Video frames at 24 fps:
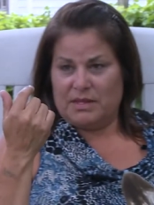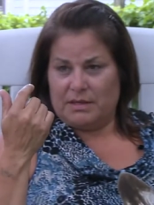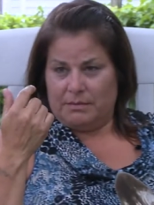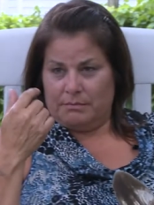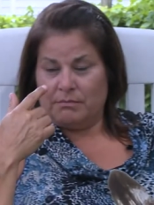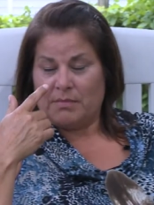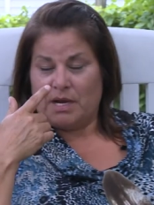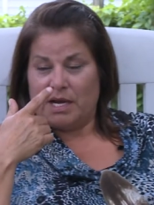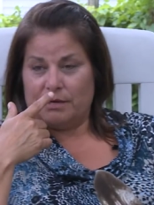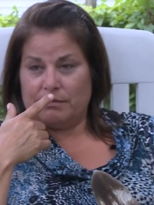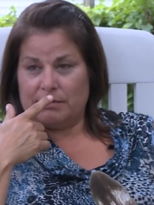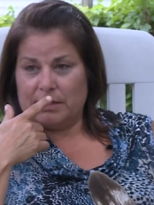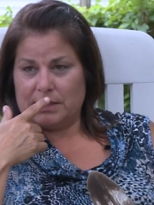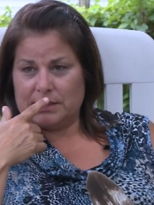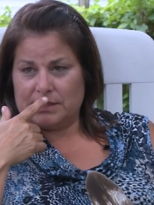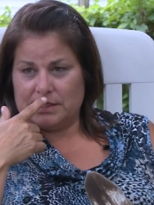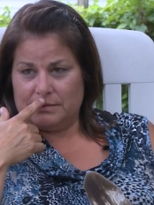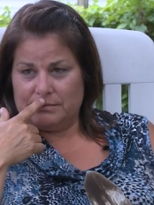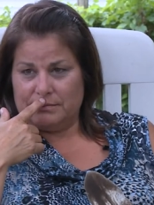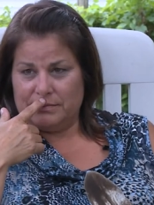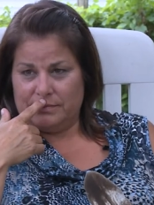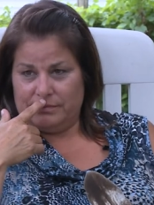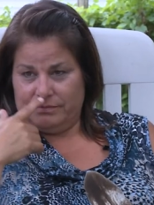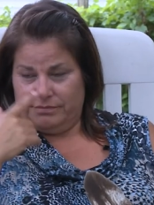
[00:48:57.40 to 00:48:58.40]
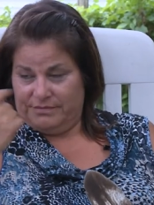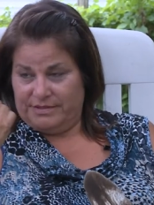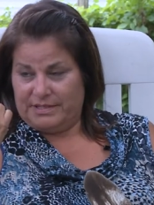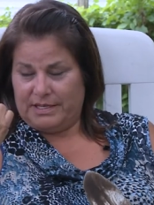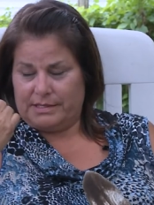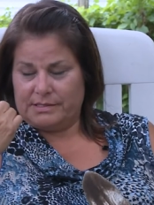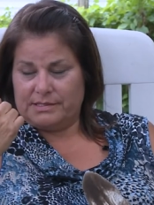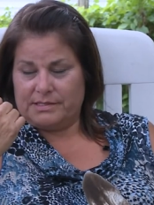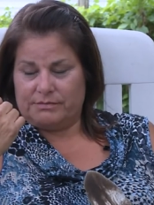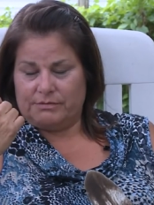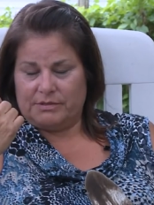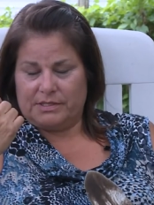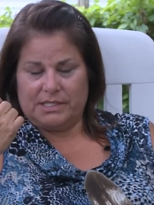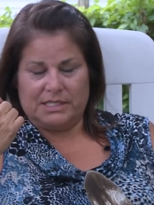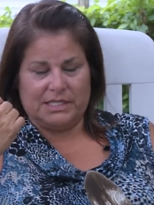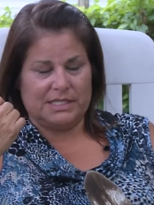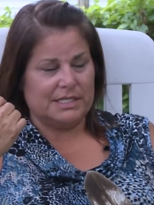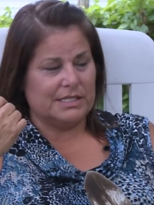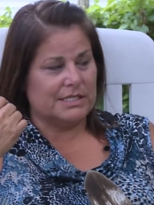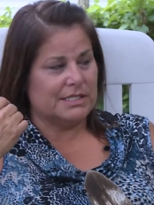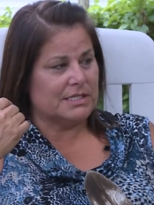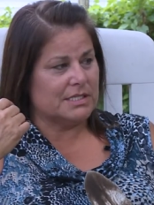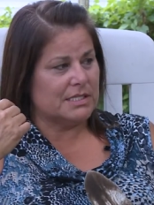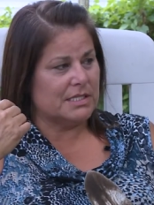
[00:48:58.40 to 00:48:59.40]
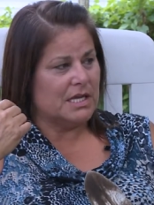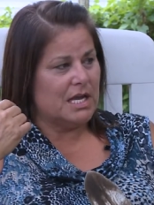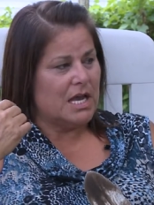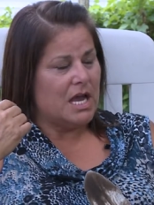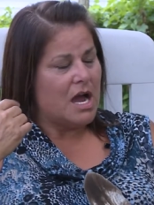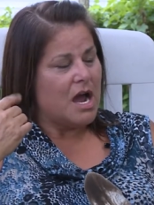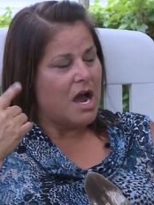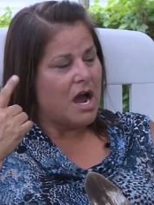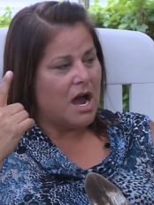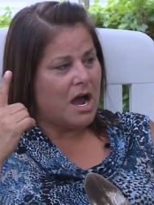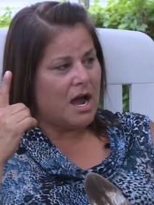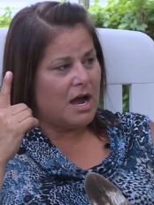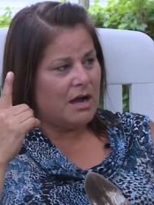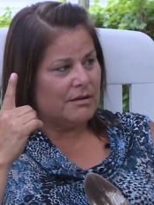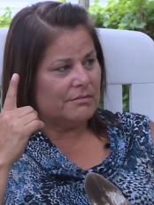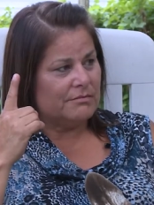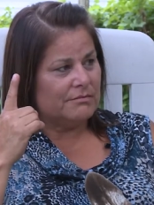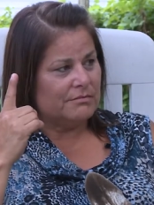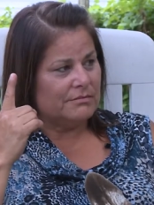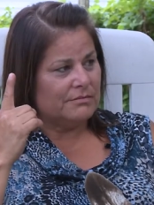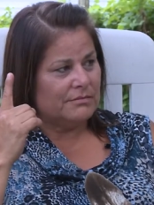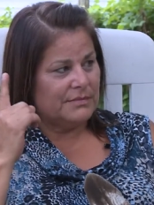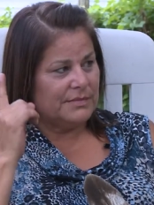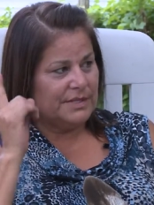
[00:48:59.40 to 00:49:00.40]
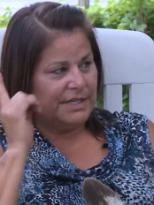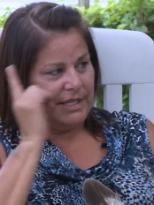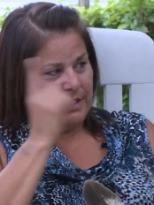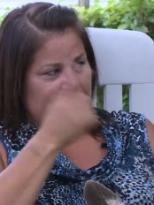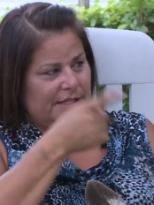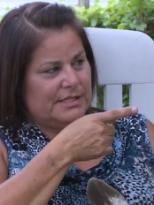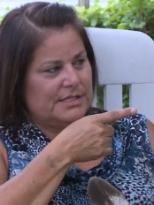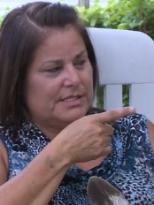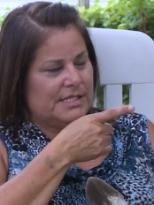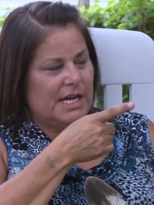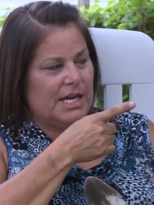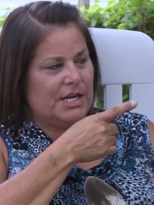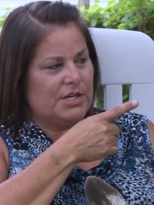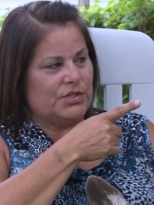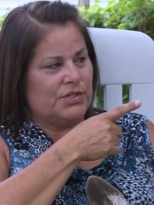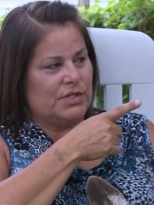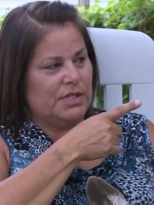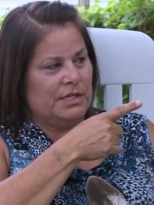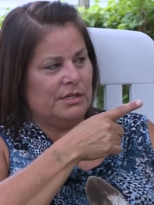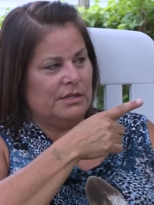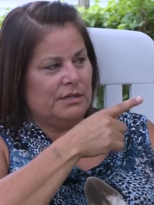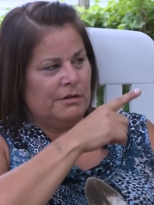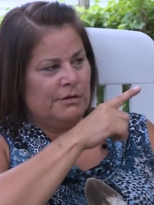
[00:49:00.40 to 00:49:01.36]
the Mirex, uh, that's what it is, um, it's actually